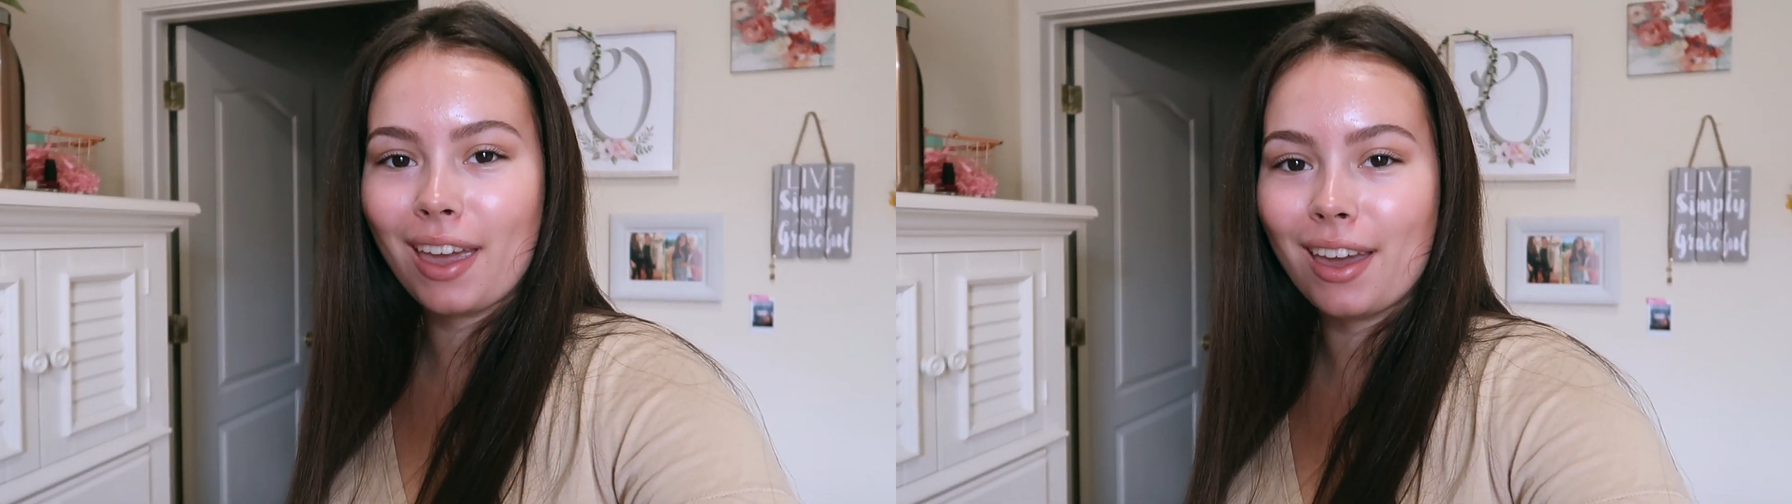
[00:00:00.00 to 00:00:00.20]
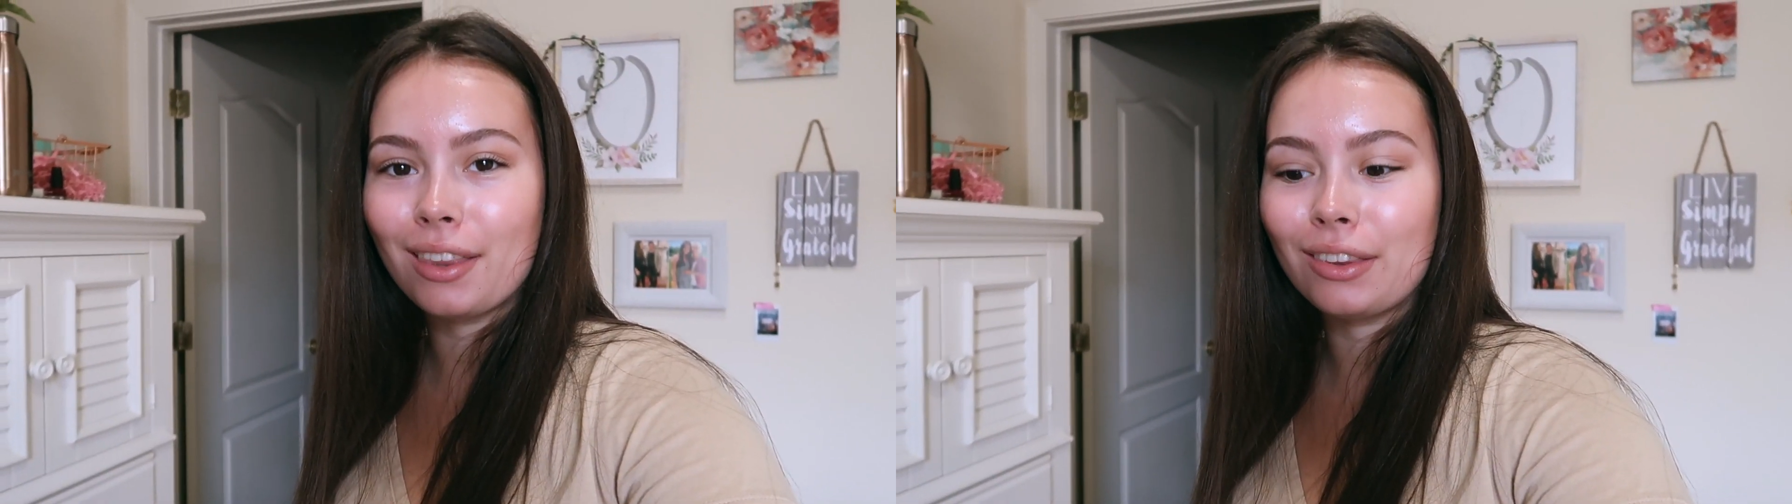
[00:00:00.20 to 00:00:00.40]

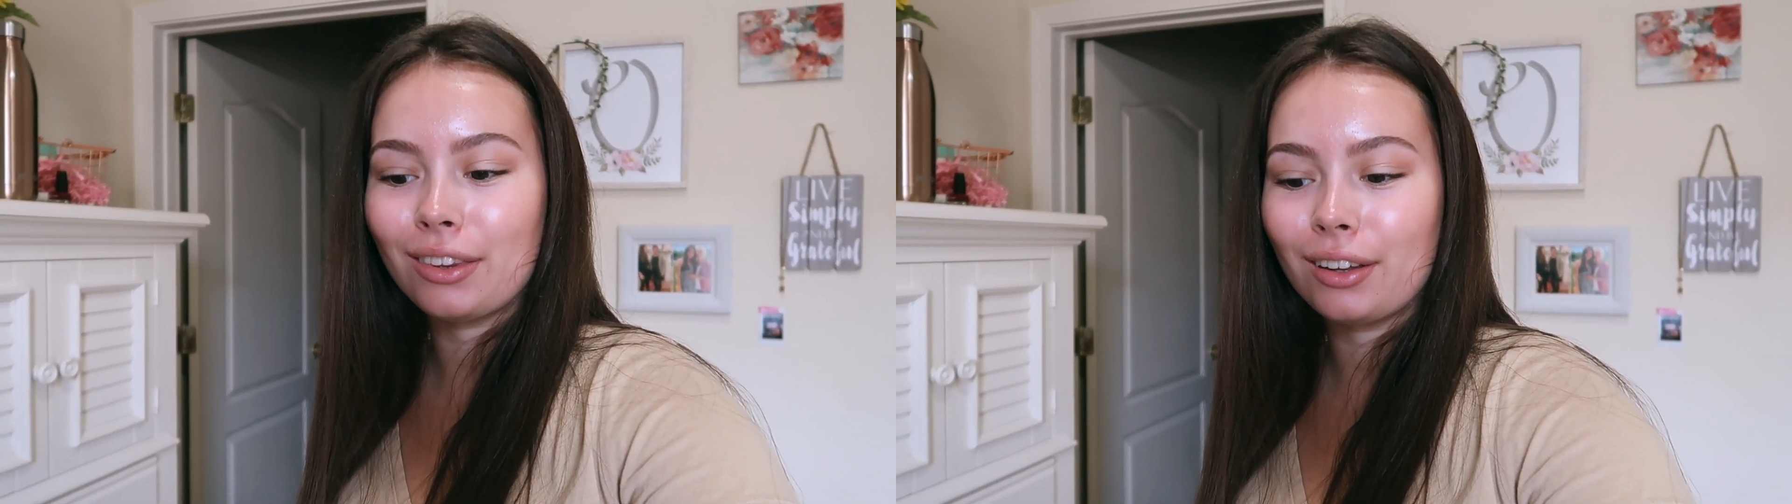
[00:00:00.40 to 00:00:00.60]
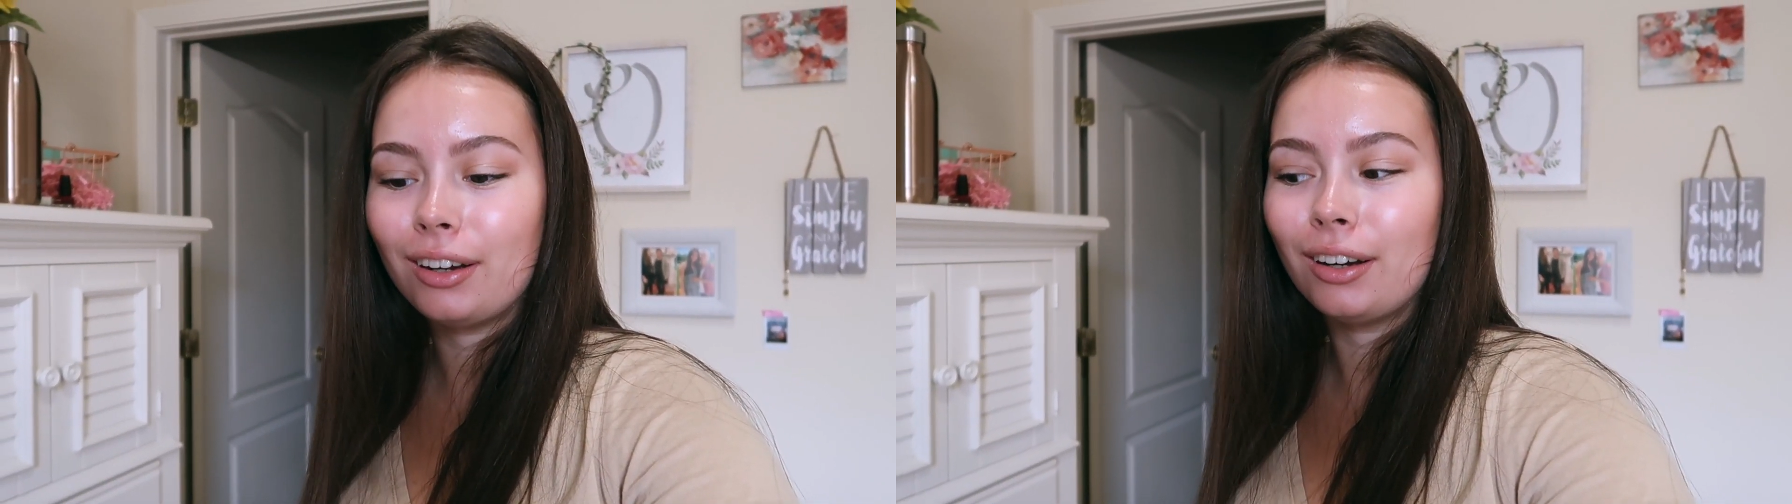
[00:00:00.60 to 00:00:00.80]

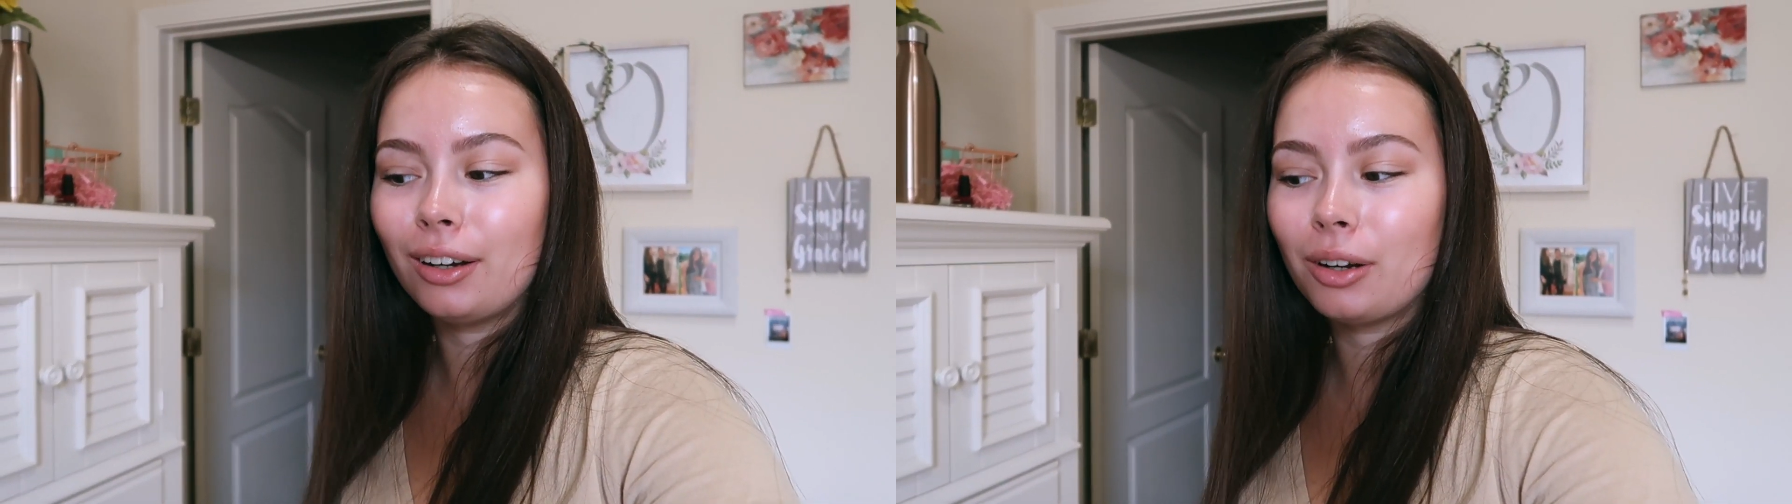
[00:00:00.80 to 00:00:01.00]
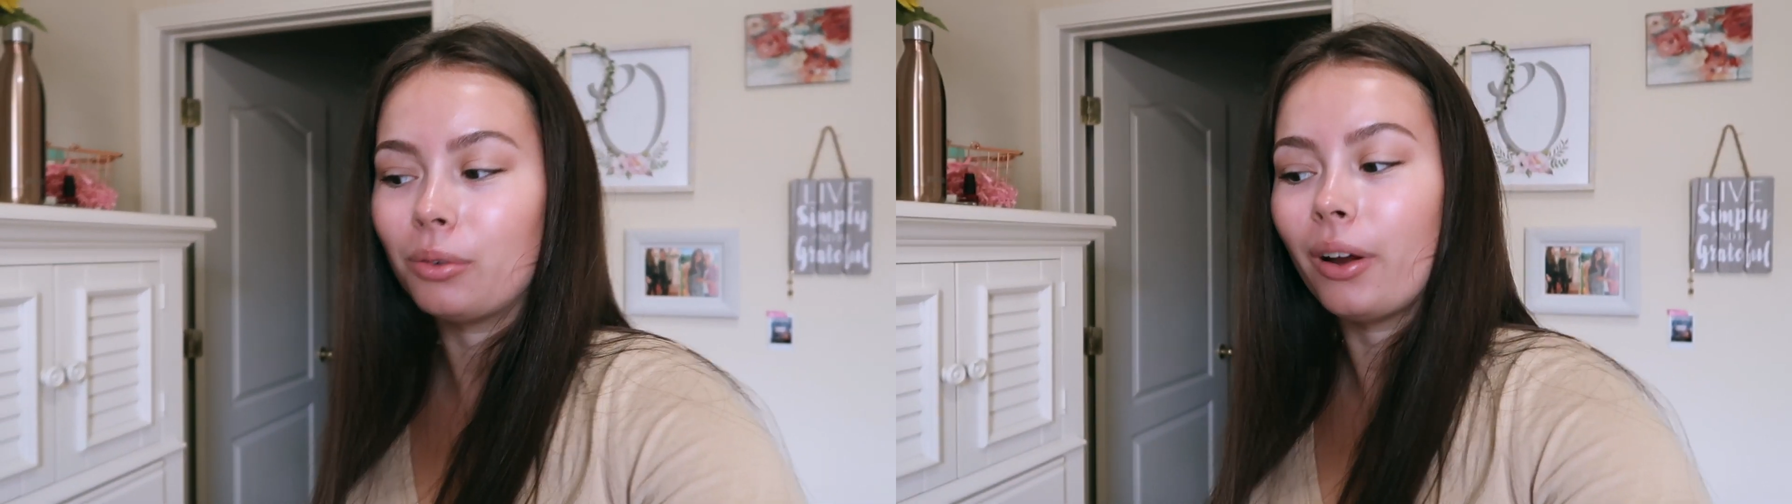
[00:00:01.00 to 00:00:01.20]
in
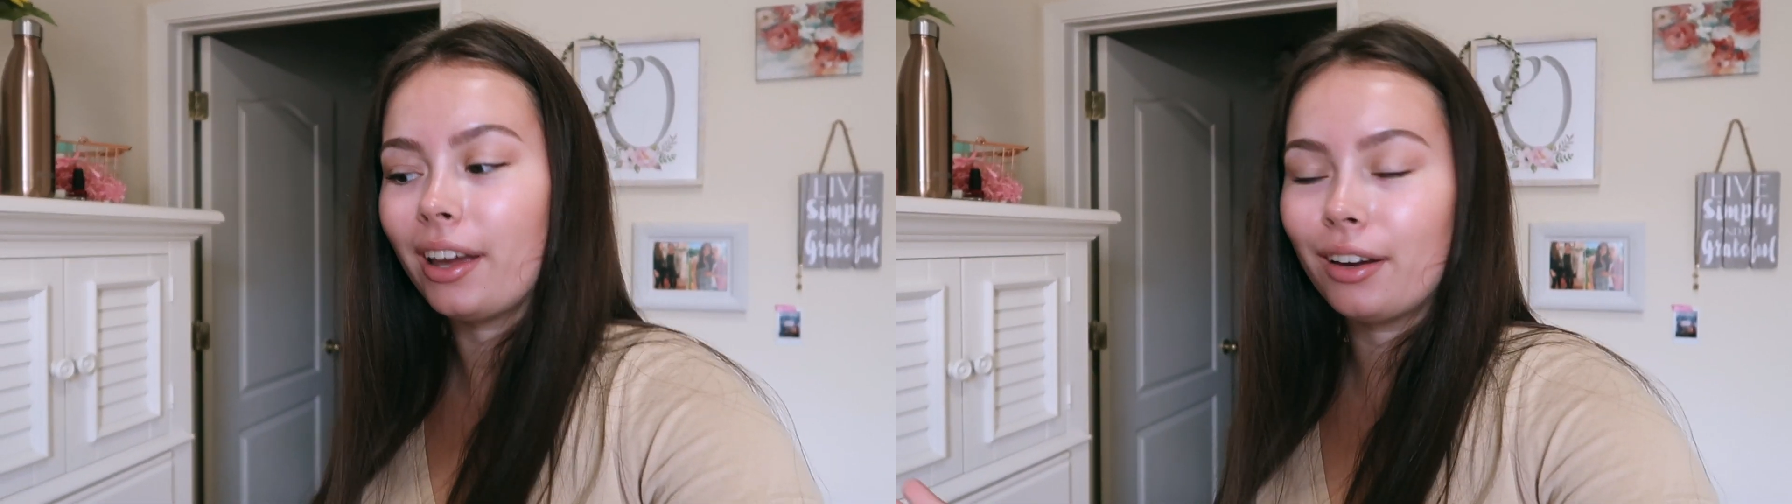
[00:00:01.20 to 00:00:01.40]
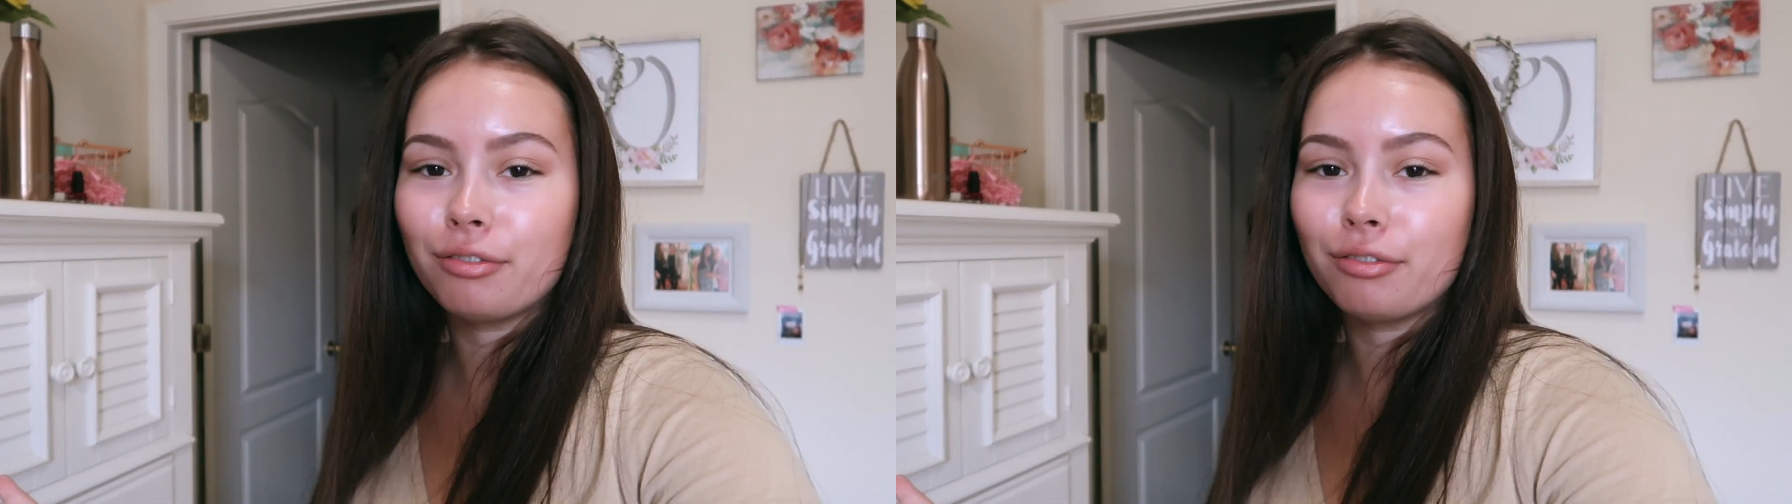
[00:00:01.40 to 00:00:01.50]
the array